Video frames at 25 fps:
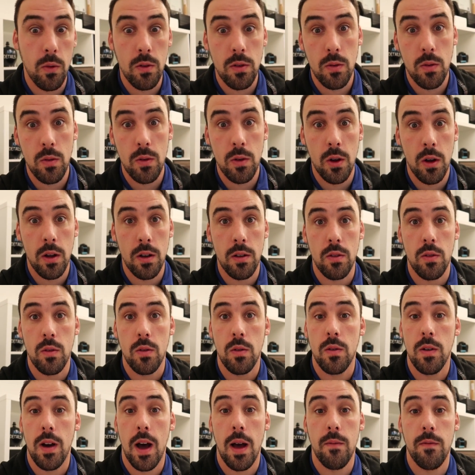What's going on?
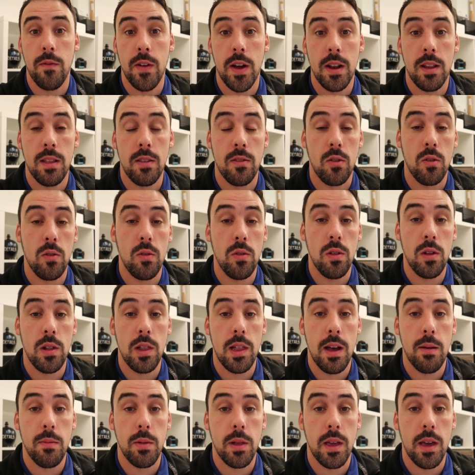So I find these cool
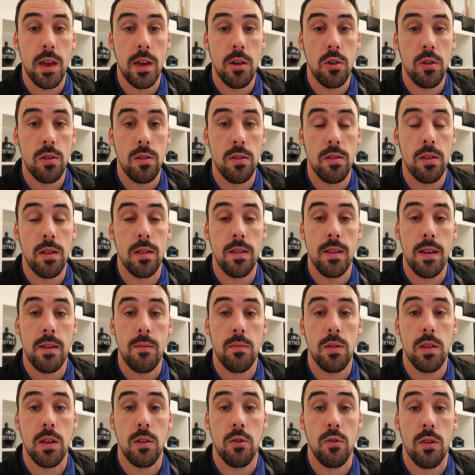little applications and
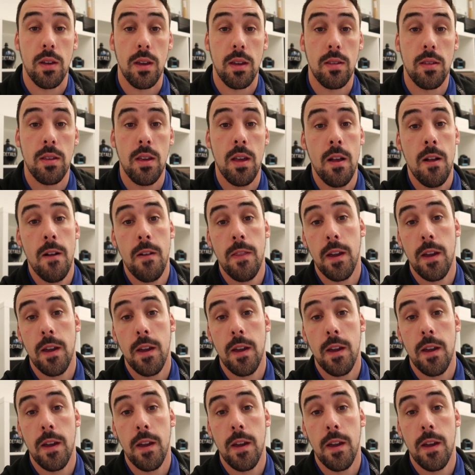tips and tricks